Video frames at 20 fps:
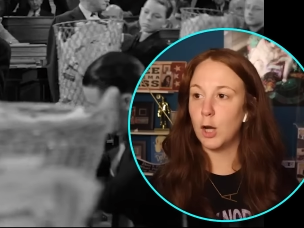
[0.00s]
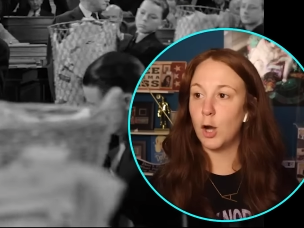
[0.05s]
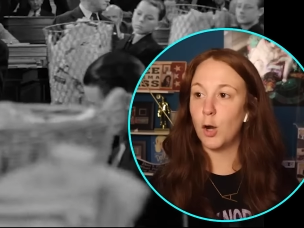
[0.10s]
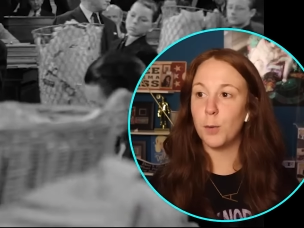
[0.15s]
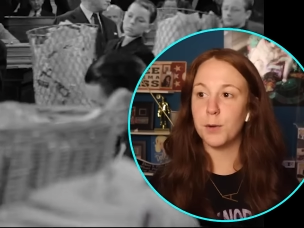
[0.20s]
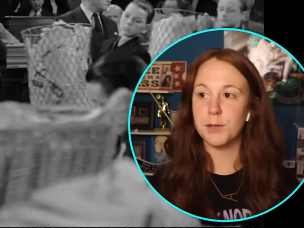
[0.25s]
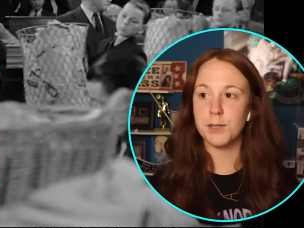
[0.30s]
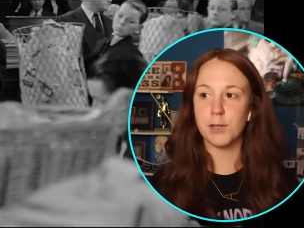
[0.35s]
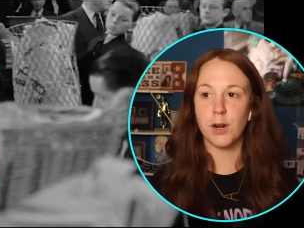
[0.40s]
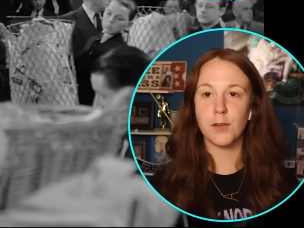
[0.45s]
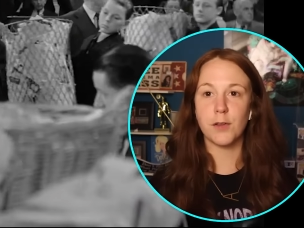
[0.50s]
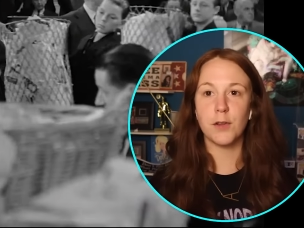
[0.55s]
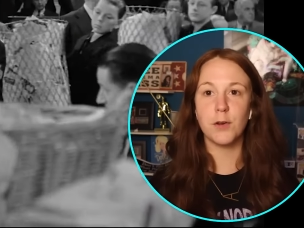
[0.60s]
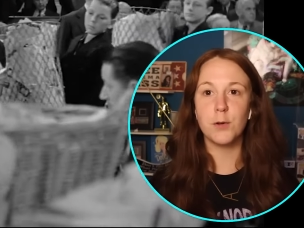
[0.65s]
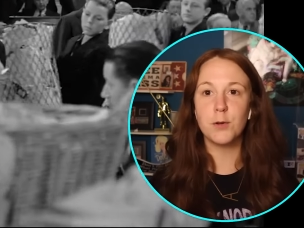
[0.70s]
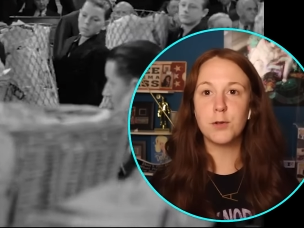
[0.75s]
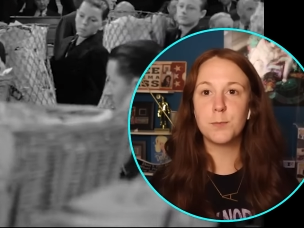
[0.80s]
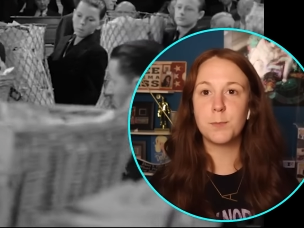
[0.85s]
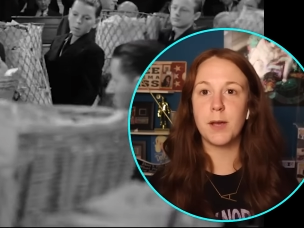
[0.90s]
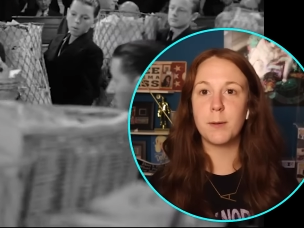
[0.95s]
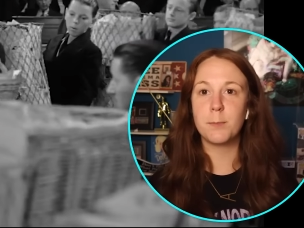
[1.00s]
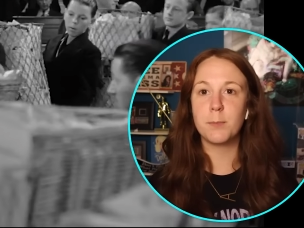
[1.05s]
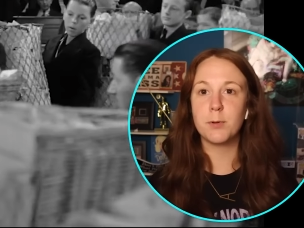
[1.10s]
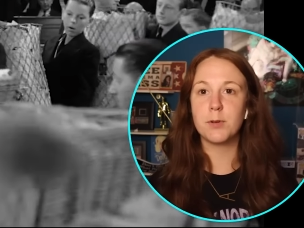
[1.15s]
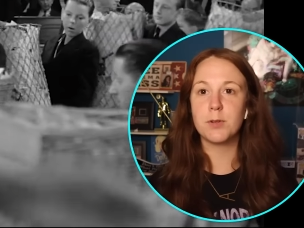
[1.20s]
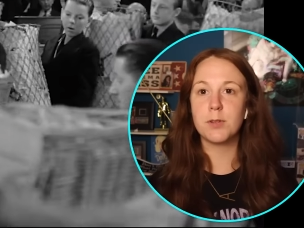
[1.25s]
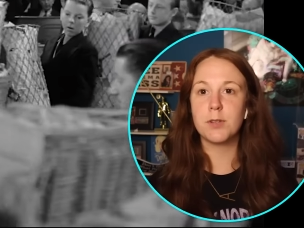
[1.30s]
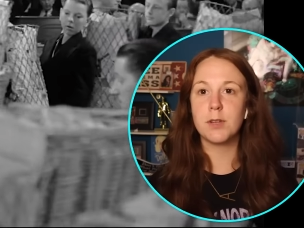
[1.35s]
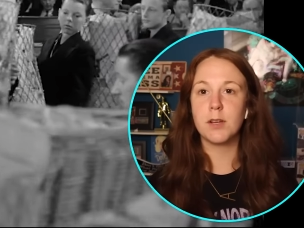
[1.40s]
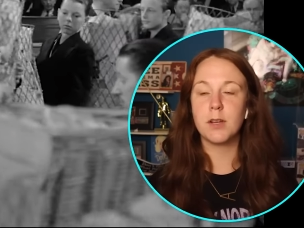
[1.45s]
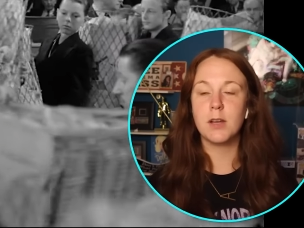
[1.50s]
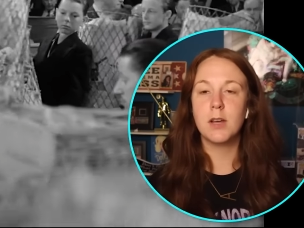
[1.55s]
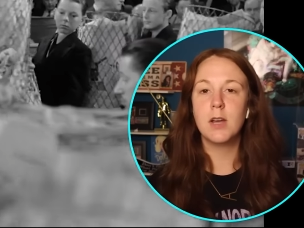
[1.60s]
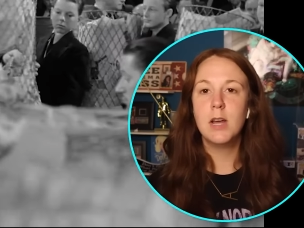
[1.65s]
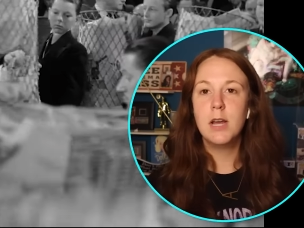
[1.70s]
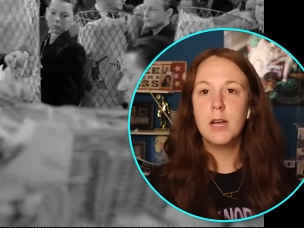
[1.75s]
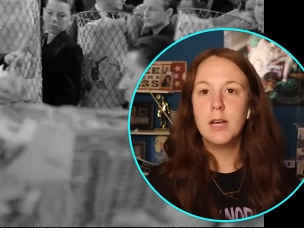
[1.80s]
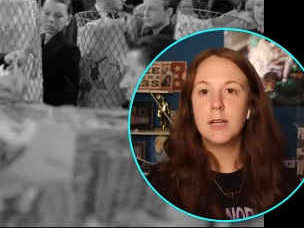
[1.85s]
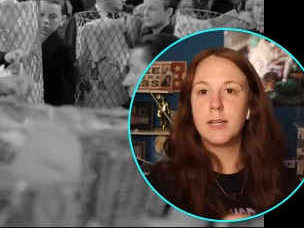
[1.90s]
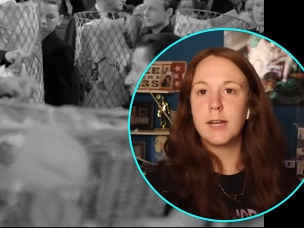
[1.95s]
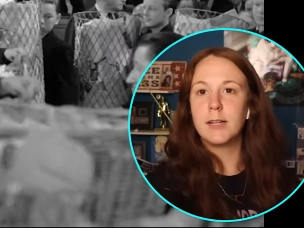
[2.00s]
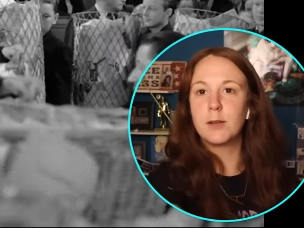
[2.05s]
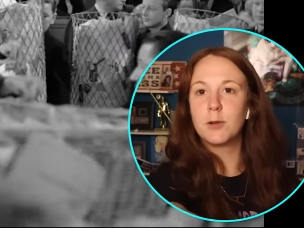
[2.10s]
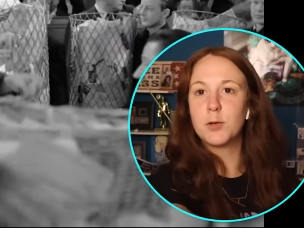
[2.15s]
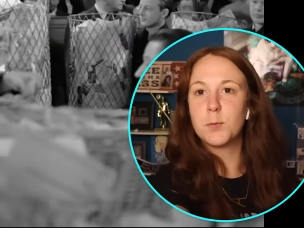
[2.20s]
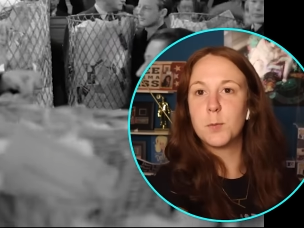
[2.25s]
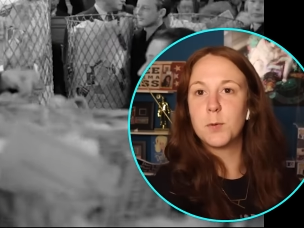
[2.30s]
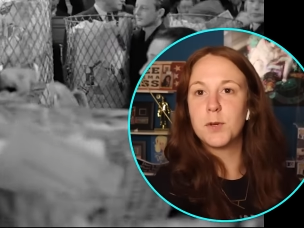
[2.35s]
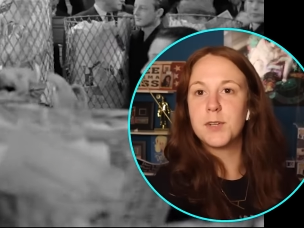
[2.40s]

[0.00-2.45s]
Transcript: Oh, is it all the newspapers the Taylors